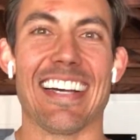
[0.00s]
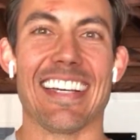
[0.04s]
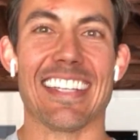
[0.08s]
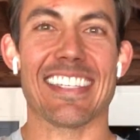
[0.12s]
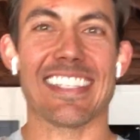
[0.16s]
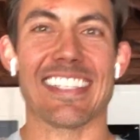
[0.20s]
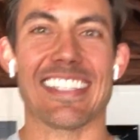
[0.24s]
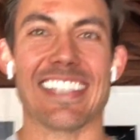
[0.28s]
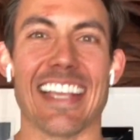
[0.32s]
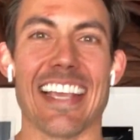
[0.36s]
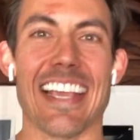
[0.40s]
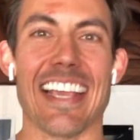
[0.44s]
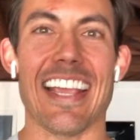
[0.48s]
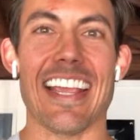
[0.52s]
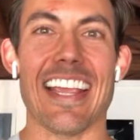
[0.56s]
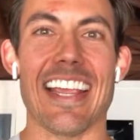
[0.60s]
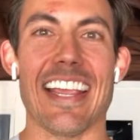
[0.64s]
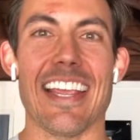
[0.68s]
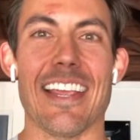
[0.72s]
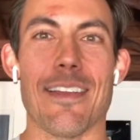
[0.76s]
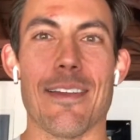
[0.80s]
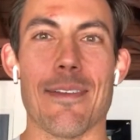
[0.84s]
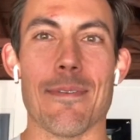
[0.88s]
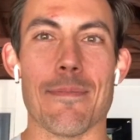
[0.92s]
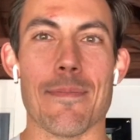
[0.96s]

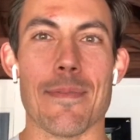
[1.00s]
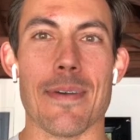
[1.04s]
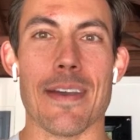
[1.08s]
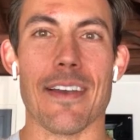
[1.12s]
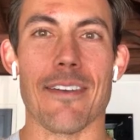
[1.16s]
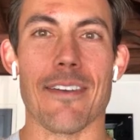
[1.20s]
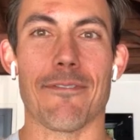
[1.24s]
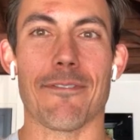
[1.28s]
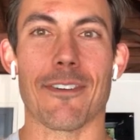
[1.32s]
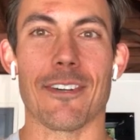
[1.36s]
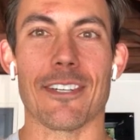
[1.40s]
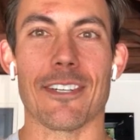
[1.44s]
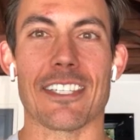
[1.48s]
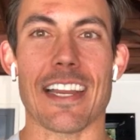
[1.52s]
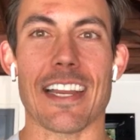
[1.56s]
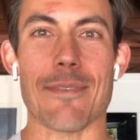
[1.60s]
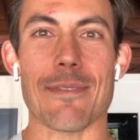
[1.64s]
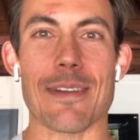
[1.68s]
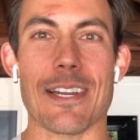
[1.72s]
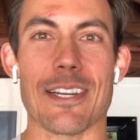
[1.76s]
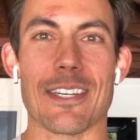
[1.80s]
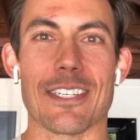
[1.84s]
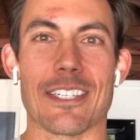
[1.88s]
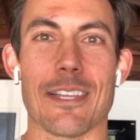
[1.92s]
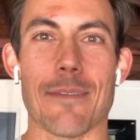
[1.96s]
Same. First
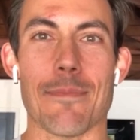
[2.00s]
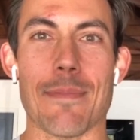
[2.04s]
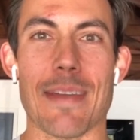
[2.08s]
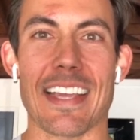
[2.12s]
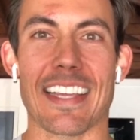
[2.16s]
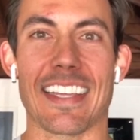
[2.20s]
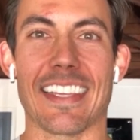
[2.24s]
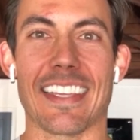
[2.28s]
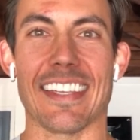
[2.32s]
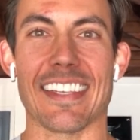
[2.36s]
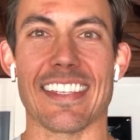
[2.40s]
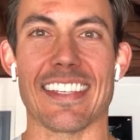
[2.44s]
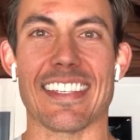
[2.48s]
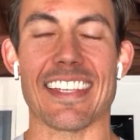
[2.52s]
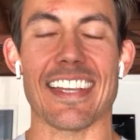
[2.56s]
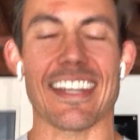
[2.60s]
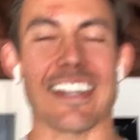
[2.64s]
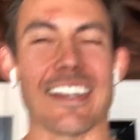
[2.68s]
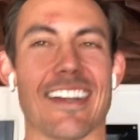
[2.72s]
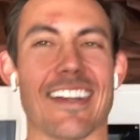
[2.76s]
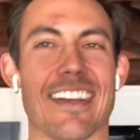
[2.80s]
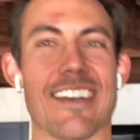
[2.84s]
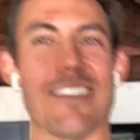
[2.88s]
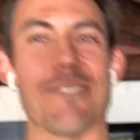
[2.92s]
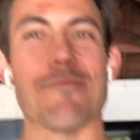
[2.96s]
timer here in Temecula.
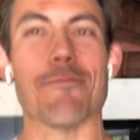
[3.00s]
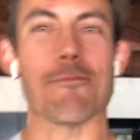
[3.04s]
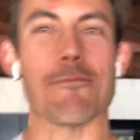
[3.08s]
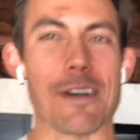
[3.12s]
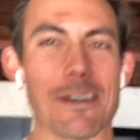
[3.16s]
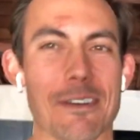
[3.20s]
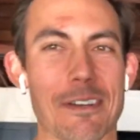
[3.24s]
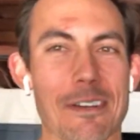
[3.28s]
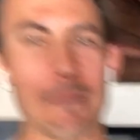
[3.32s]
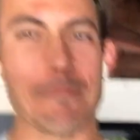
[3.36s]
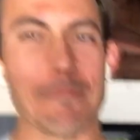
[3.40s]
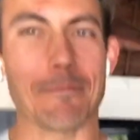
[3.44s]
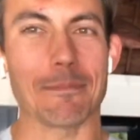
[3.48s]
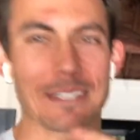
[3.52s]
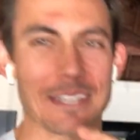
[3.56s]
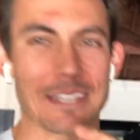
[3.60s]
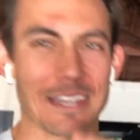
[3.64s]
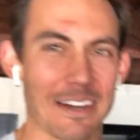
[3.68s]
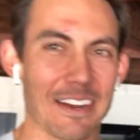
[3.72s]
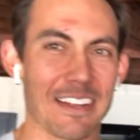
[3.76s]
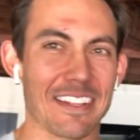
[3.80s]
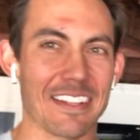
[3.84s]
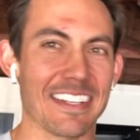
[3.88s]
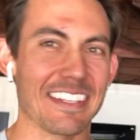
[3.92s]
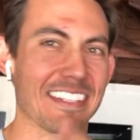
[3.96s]
Sarah, welcome,
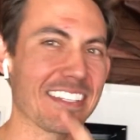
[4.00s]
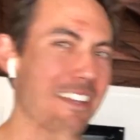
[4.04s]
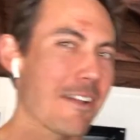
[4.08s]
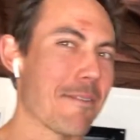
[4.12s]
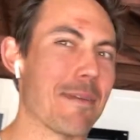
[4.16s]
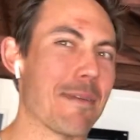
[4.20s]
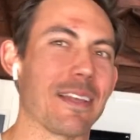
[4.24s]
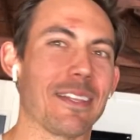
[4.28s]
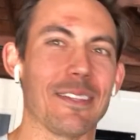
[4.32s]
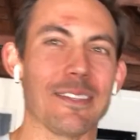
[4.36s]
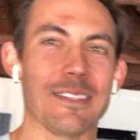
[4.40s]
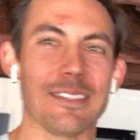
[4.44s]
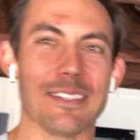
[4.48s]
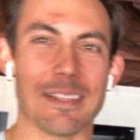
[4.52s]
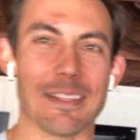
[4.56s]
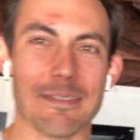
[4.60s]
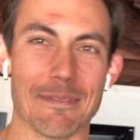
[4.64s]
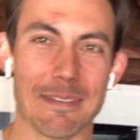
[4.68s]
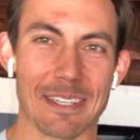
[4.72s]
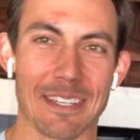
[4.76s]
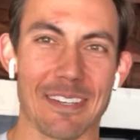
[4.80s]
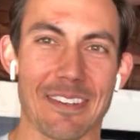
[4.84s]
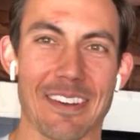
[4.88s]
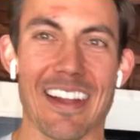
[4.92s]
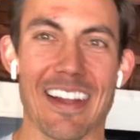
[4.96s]
Sarah. This is all my
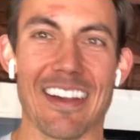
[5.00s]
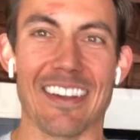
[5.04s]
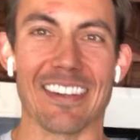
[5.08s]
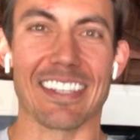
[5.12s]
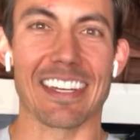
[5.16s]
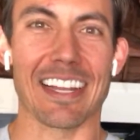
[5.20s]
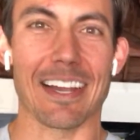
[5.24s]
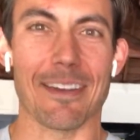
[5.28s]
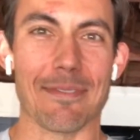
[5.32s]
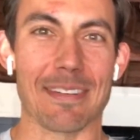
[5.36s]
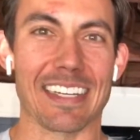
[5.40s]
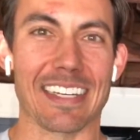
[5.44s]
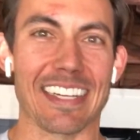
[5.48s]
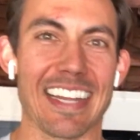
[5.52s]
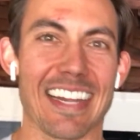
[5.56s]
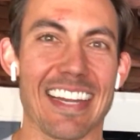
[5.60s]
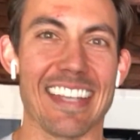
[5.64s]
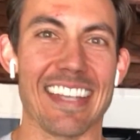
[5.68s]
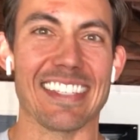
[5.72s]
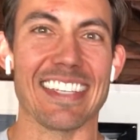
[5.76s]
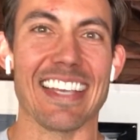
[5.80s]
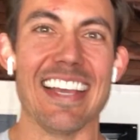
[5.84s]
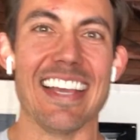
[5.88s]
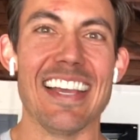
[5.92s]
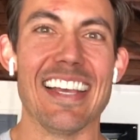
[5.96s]
Lululemon crowd coming,
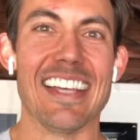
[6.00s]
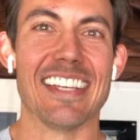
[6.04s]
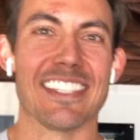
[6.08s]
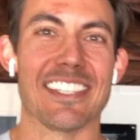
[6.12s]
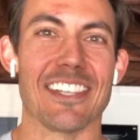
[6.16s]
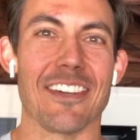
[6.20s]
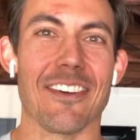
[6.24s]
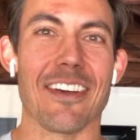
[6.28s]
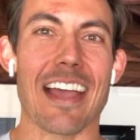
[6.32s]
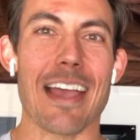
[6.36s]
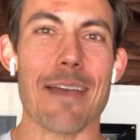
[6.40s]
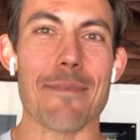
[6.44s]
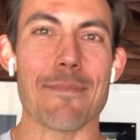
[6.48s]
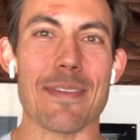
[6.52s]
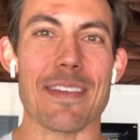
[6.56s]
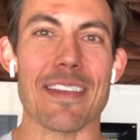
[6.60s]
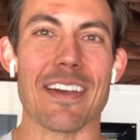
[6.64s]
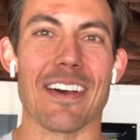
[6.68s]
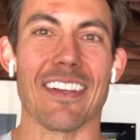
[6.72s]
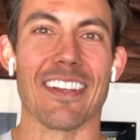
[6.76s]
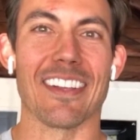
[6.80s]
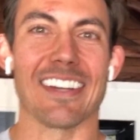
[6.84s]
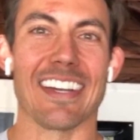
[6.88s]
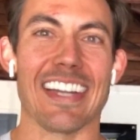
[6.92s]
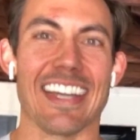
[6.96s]
guys. So happy
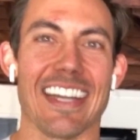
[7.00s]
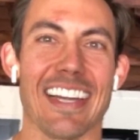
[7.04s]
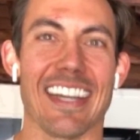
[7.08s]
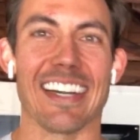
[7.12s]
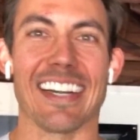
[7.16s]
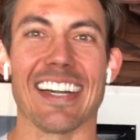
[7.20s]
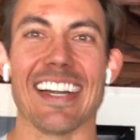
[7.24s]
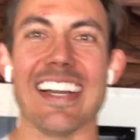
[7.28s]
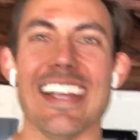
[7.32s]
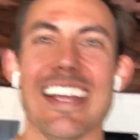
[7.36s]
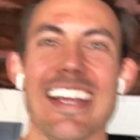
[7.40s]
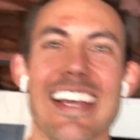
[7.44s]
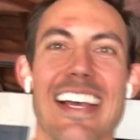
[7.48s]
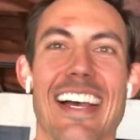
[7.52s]
y'all are here.